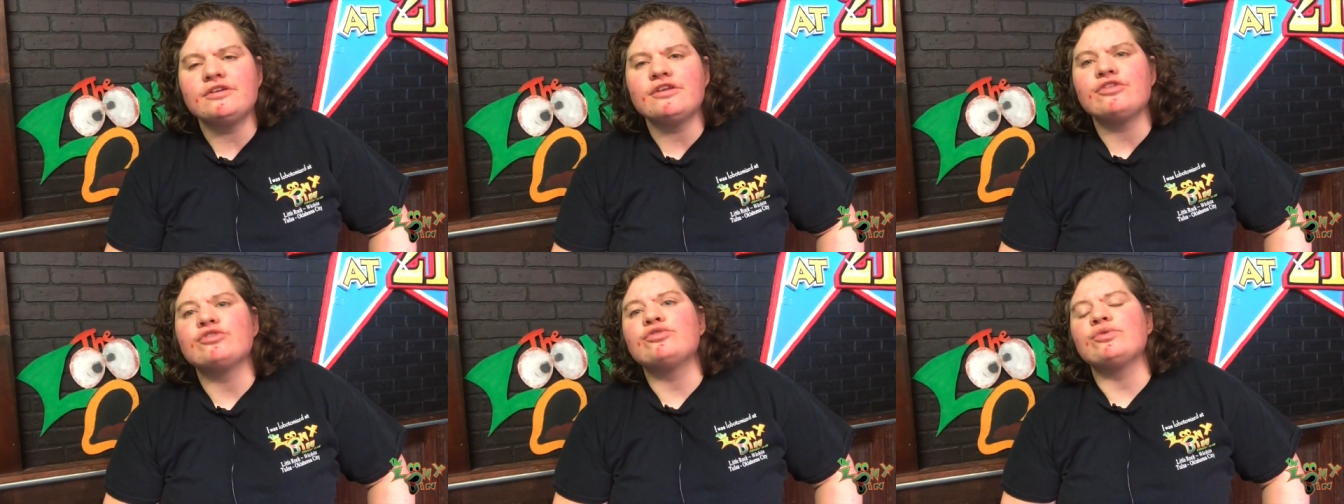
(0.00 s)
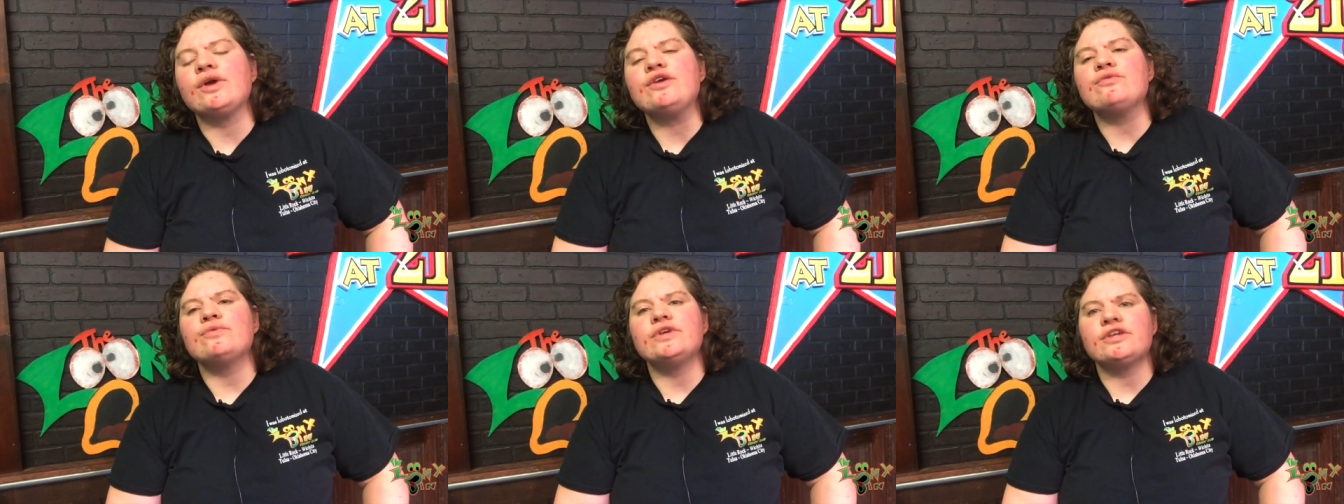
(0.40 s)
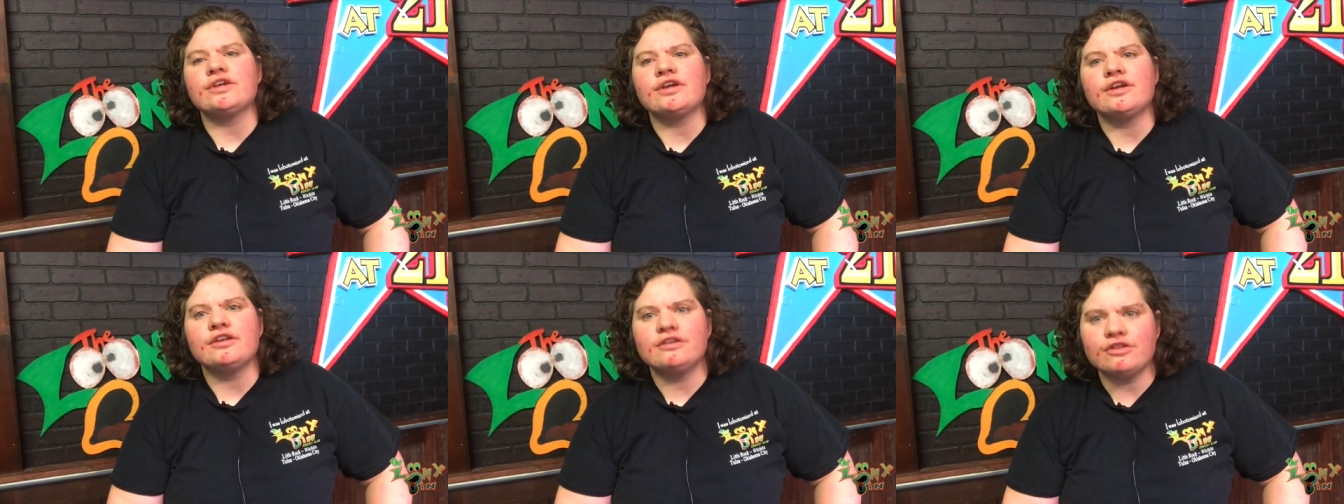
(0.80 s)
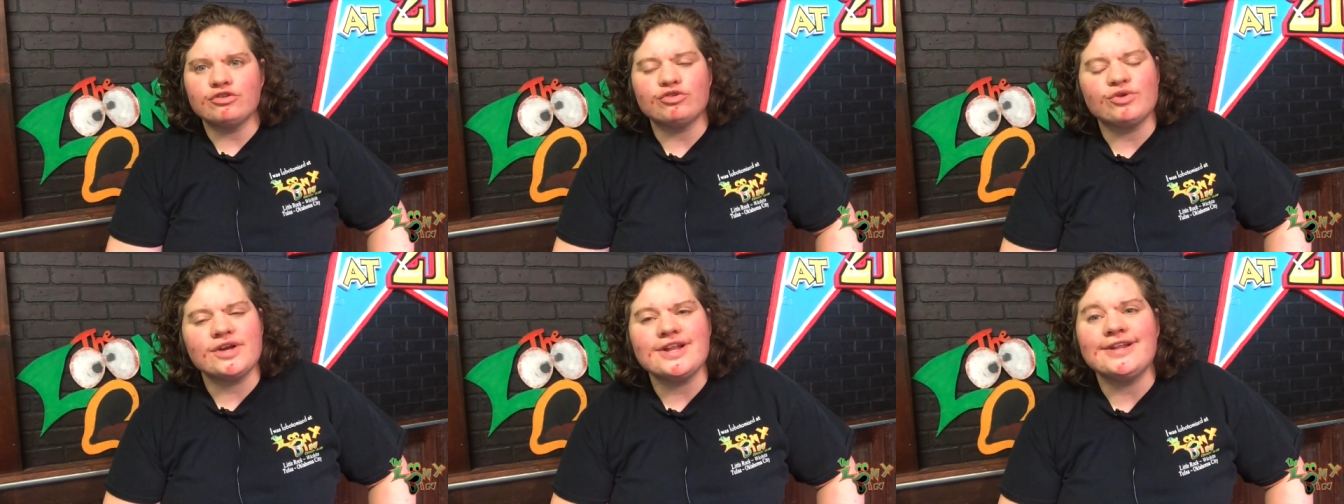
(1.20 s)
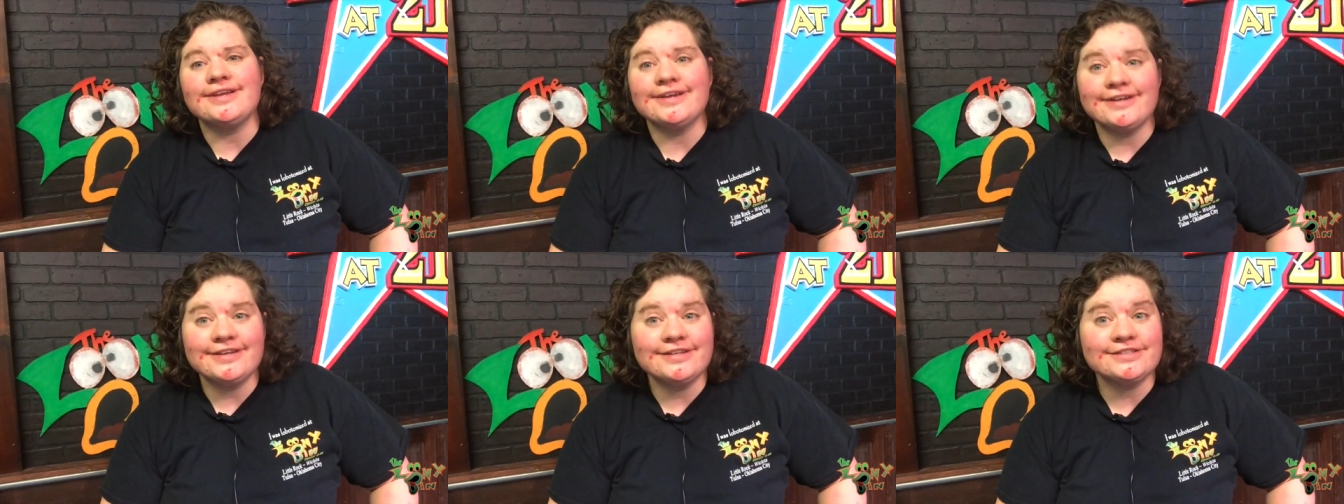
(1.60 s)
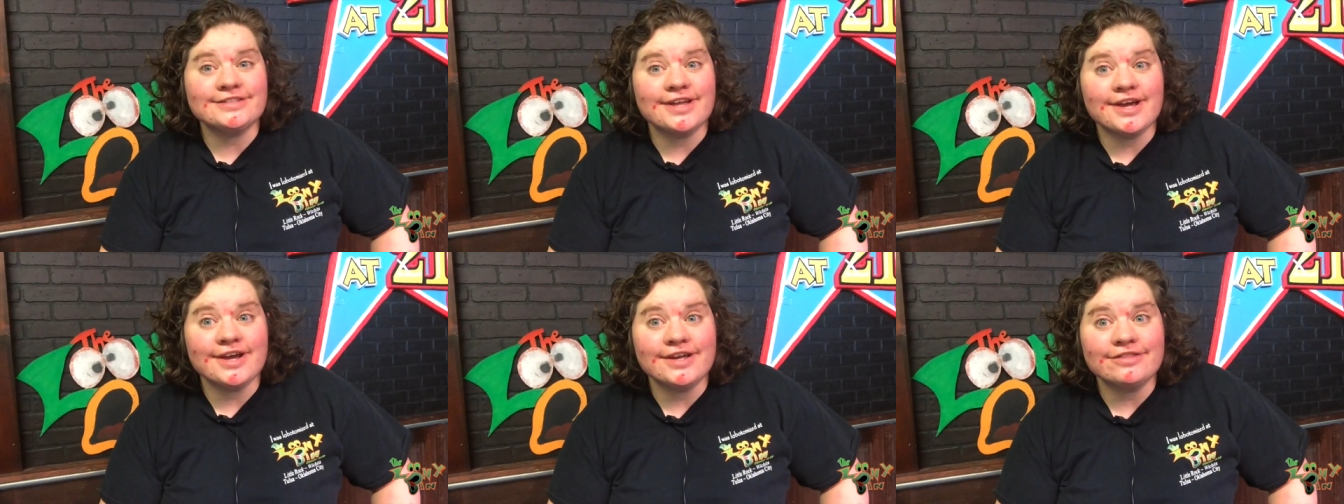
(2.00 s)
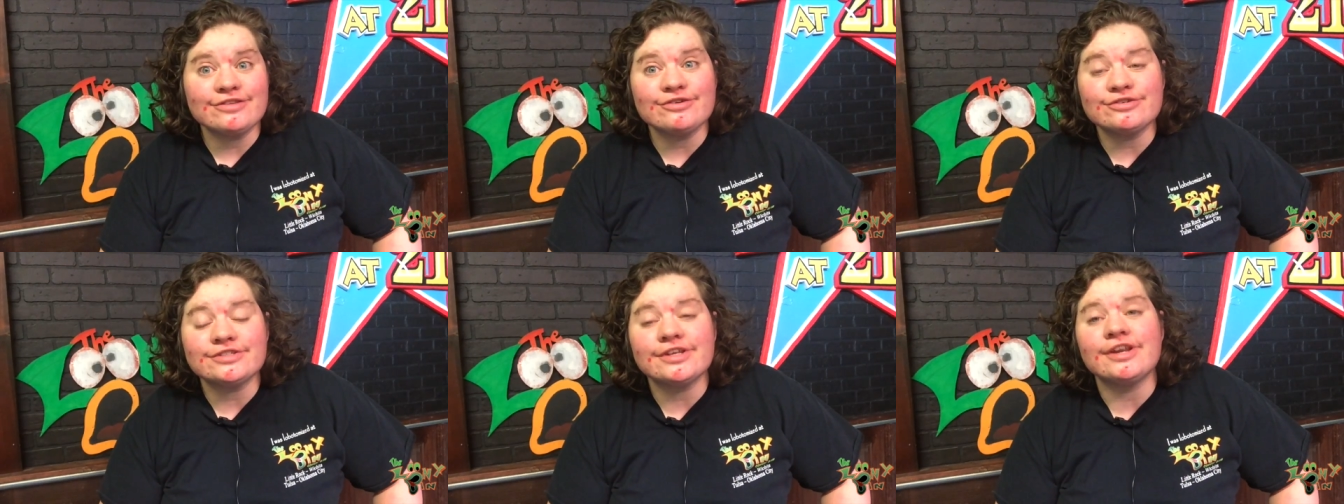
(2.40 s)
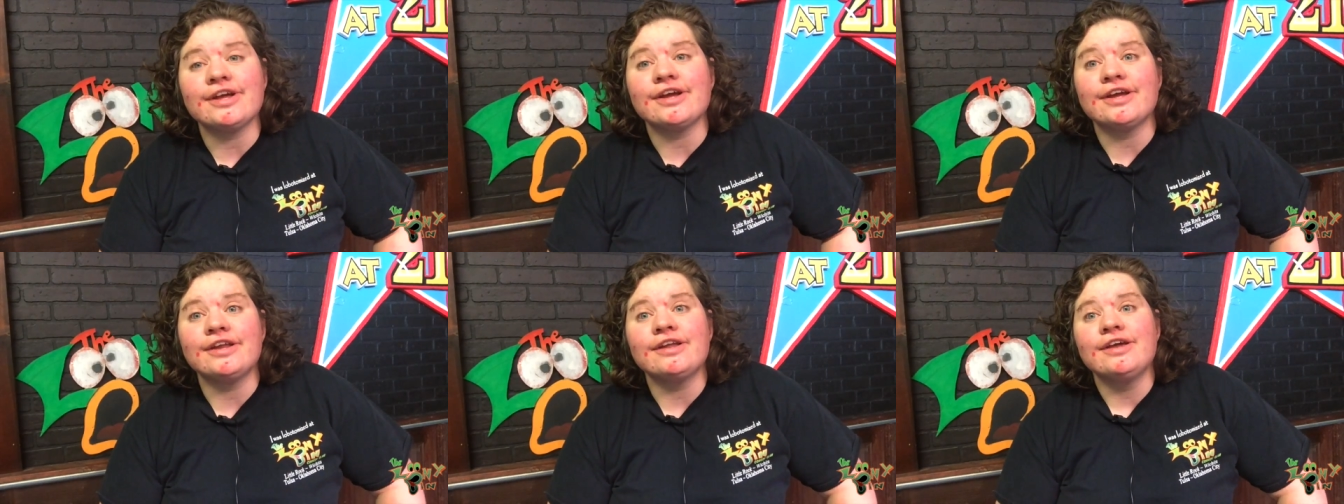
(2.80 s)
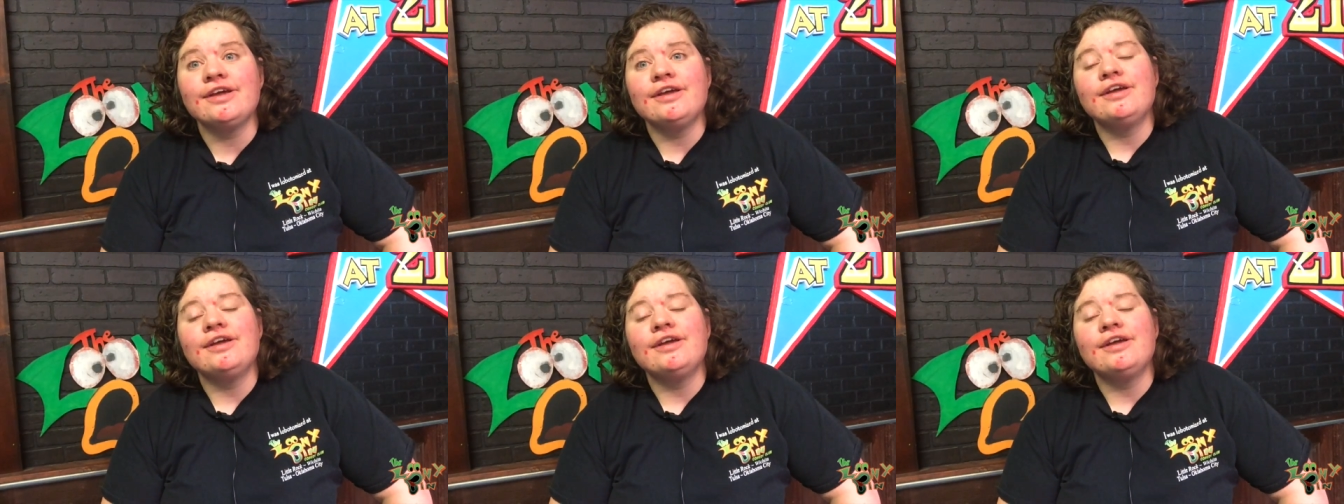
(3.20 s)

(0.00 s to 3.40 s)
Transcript: Another great weekend, another great ladies' night Thursday night.